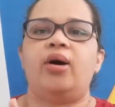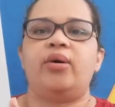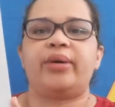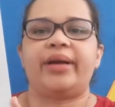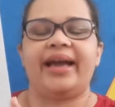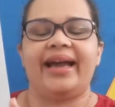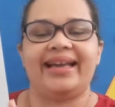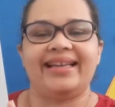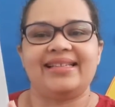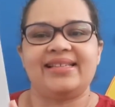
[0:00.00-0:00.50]

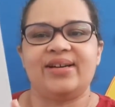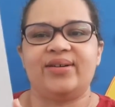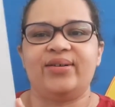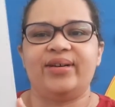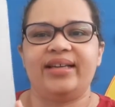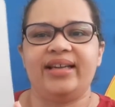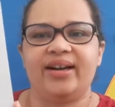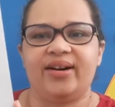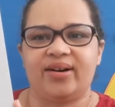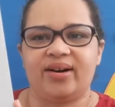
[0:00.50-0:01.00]
Okay, so
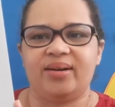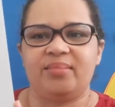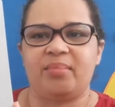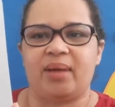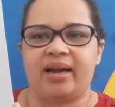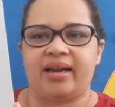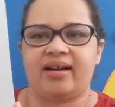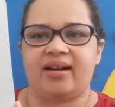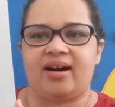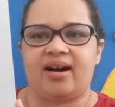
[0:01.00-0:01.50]
here on
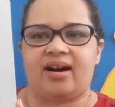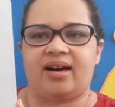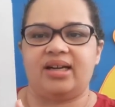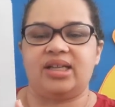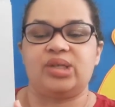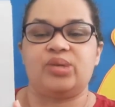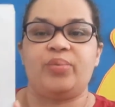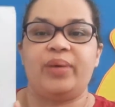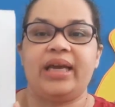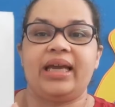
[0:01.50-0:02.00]
my
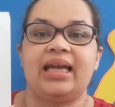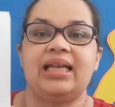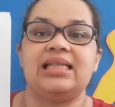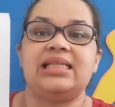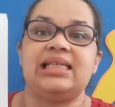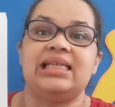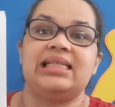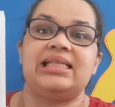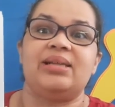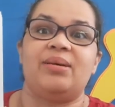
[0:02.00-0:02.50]
cards, we can
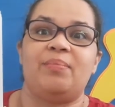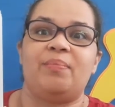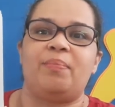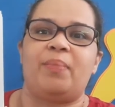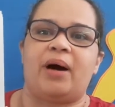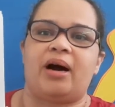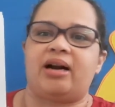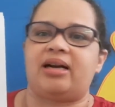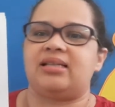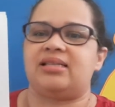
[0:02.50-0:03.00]
see some
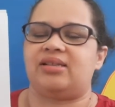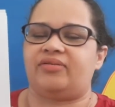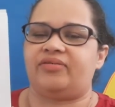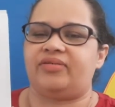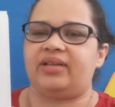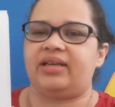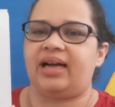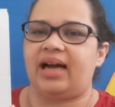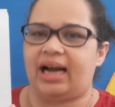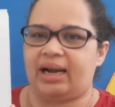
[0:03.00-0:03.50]
parts of
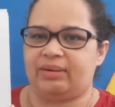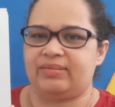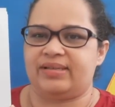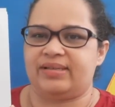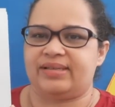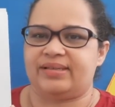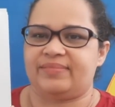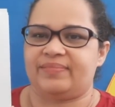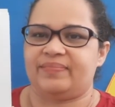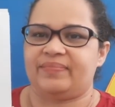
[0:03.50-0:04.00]
the
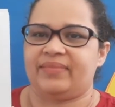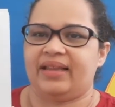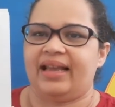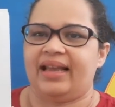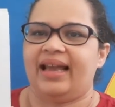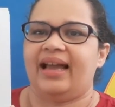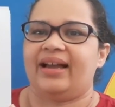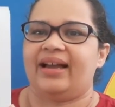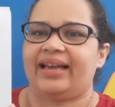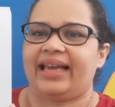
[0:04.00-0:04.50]
house
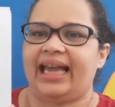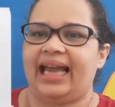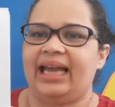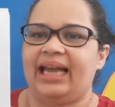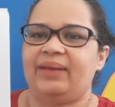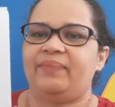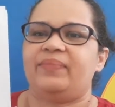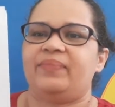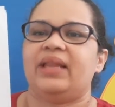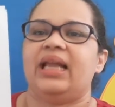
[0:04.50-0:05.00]

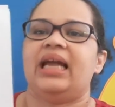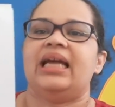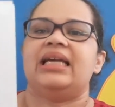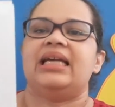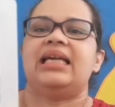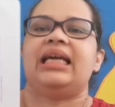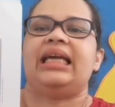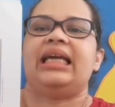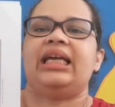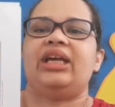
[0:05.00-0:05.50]
okay?
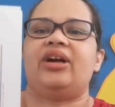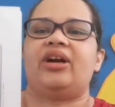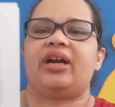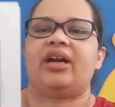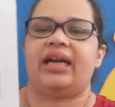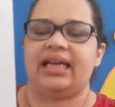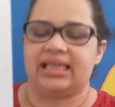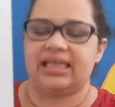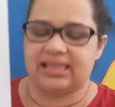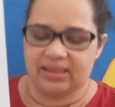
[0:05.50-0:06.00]
Here
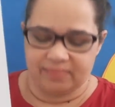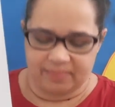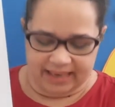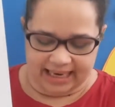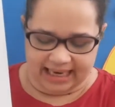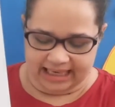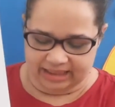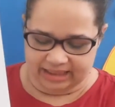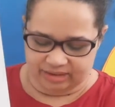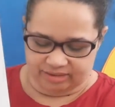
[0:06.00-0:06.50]
is a
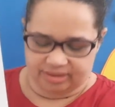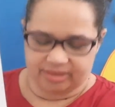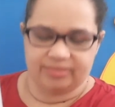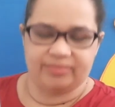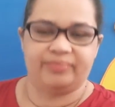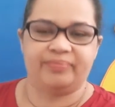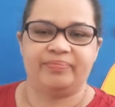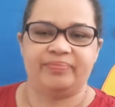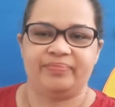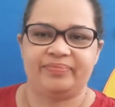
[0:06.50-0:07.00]

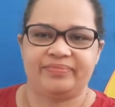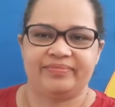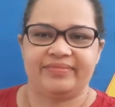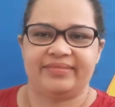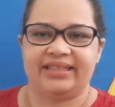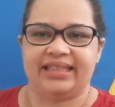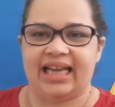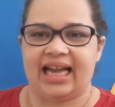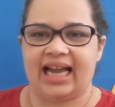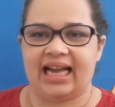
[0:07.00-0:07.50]
bedroom,
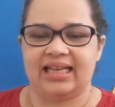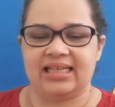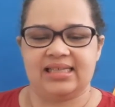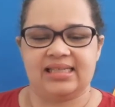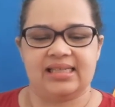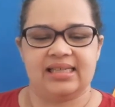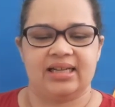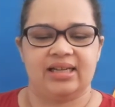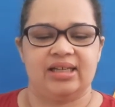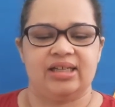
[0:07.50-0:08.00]

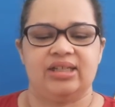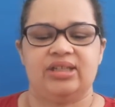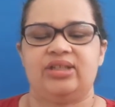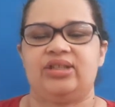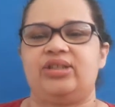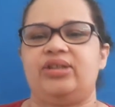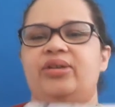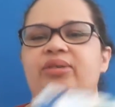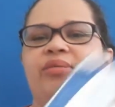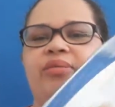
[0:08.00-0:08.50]
yes?
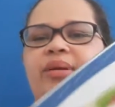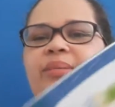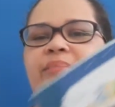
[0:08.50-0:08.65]
Do you